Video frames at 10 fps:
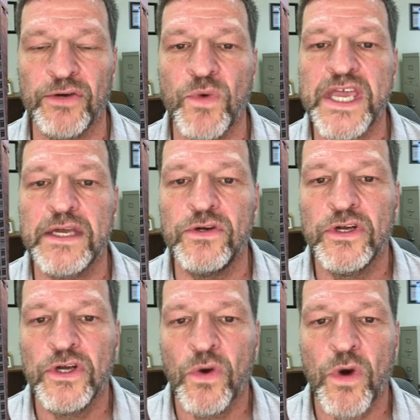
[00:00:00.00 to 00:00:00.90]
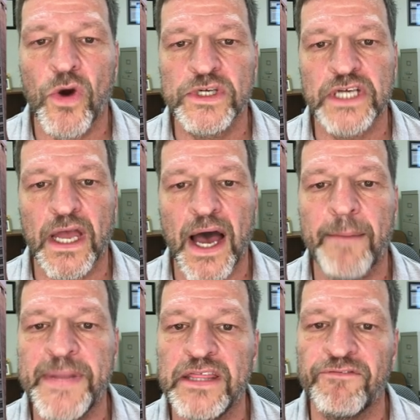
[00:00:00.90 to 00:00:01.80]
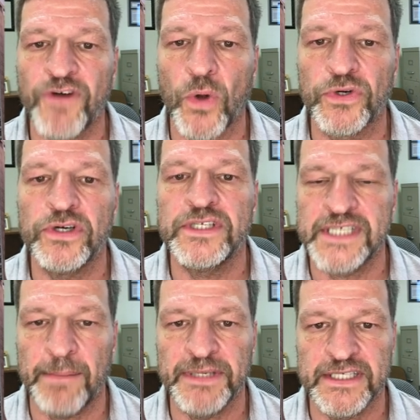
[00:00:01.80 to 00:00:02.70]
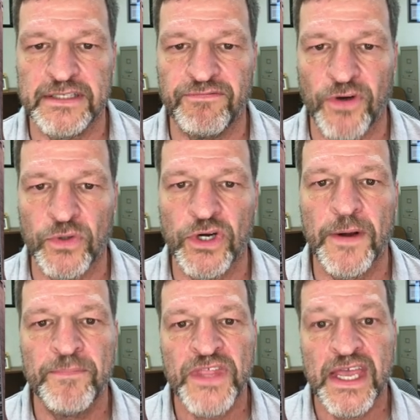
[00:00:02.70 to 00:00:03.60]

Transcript: we're going to copy the folder, the template folder,